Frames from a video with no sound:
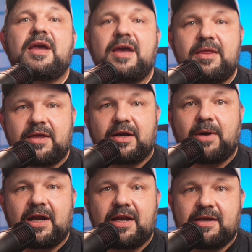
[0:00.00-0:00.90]
and
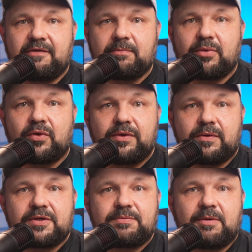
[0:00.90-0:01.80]
thereby leaving both
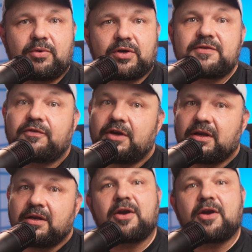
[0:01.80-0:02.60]
USB ports free.